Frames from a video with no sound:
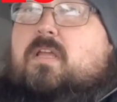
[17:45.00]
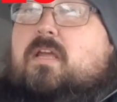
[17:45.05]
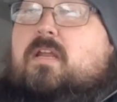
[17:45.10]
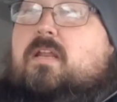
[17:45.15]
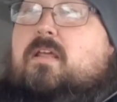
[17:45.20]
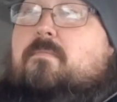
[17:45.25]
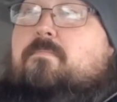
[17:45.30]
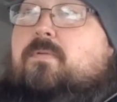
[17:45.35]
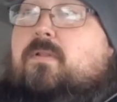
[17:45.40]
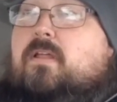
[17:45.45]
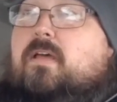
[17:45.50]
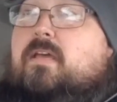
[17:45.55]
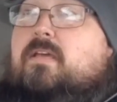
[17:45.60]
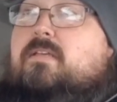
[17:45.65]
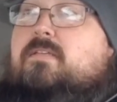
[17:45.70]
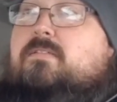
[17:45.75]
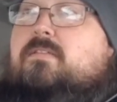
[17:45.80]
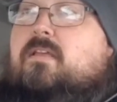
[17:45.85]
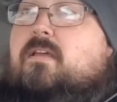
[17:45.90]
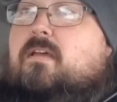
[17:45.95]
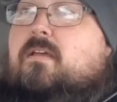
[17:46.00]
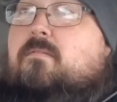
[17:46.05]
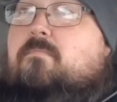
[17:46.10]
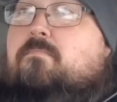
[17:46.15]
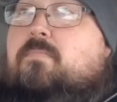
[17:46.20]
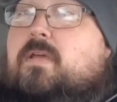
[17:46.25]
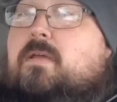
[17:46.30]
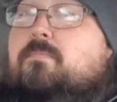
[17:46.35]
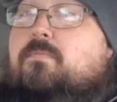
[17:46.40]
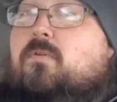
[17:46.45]
Any place
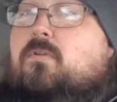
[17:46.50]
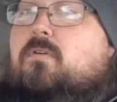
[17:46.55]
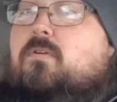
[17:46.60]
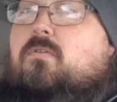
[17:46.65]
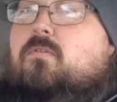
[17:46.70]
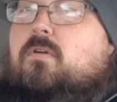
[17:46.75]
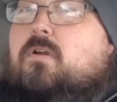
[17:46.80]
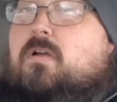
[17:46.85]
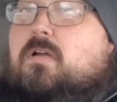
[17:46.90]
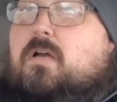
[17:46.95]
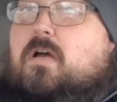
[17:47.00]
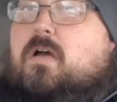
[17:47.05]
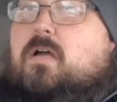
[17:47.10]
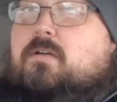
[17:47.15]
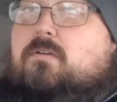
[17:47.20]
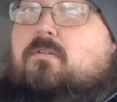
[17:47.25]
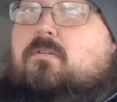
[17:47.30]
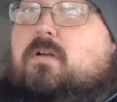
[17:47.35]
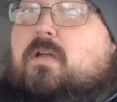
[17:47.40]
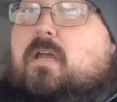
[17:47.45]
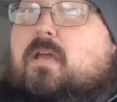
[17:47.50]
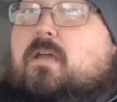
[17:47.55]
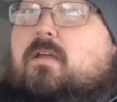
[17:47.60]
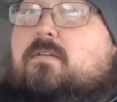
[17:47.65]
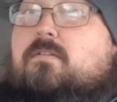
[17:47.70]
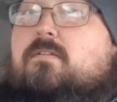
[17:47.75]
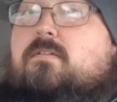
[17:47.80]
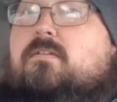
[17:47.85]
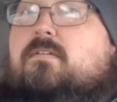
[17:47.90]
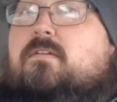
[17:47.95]
that people are going to
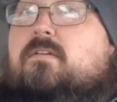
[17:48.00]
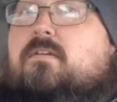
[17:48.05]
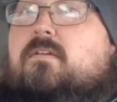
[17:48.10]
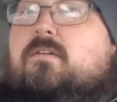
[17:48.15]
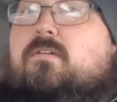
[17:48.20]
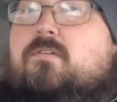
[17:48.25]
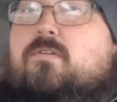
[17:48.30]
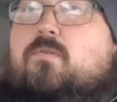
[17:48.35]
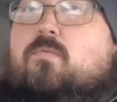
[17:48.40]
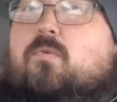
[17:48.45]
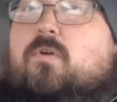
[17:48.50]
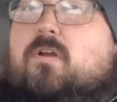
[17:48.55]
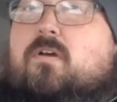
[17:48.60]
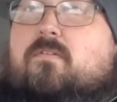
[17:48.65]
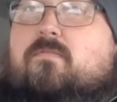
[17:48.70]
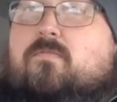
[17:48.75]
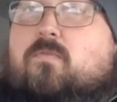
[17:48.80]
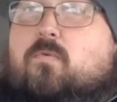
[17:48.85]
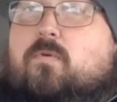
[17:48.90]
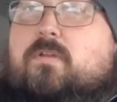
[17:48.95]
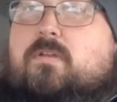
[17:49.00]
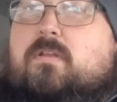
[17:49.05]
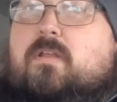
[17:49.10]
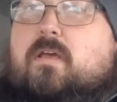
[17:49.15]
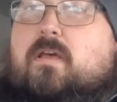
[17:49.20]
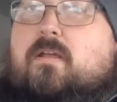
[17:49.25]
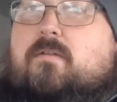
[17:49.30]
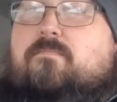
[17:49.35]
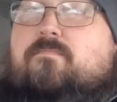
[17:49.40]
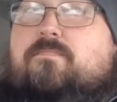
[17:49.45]
congregate, you want to avoid
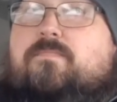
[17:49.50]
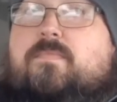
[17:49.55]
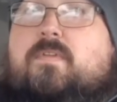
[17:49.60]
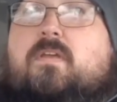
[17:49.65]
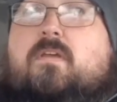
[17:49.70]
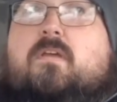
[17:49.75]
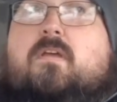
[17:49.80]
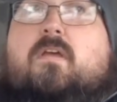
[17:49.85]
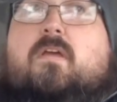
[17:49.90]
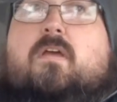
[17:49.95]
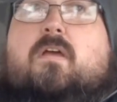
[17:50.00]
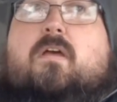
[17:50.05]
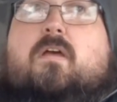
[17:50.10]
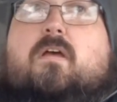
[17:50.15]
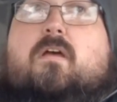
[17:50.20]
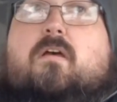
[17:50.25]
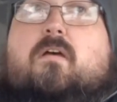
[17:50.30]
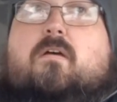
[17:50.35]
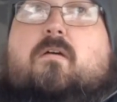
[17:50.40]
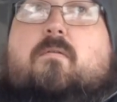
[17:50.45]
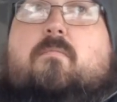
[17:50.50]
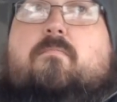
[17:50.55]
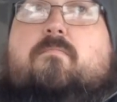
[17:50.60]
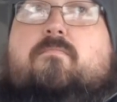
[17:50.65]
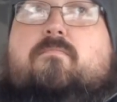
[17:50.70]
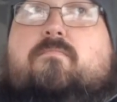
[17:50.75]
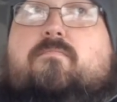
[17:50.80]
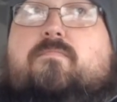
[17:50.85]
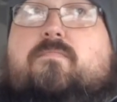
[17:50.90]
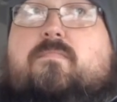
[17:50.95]
that.
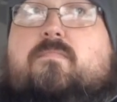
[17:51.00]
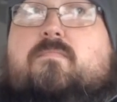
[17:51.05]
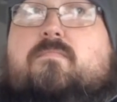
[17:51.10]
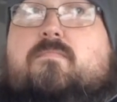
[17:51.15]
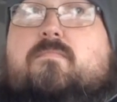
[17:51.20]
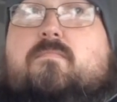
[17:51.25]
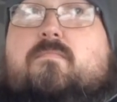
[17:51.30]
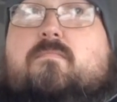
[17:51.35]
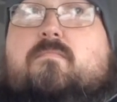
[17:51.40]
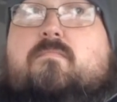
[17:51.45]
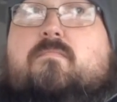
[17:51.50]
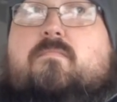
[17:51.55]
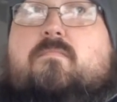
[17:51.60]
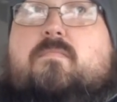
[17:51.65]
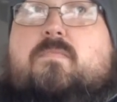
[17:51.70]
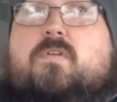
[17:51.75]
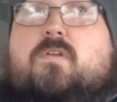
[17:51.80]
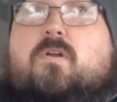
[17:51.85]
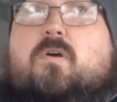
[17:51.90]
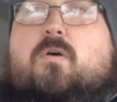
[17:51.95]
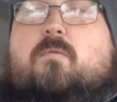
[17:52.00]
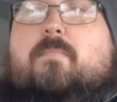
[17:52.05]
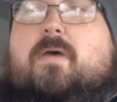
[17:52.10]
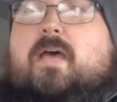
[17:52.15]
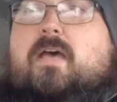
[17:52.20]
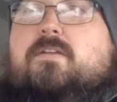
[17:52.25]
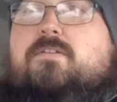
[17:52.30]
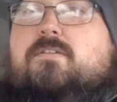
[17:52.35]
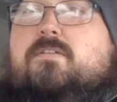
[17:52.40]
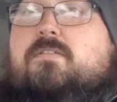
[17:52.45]
You know,
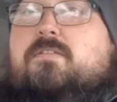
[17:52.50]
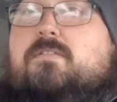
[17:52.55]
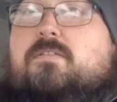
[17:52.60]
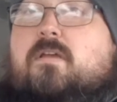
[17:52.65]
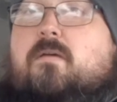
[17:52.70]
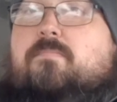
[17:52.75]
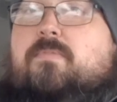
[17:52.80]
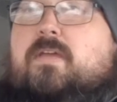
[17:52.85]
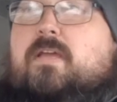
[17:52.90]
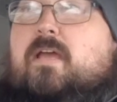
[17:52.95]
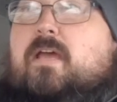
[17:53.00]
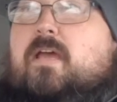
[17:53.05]
imagine something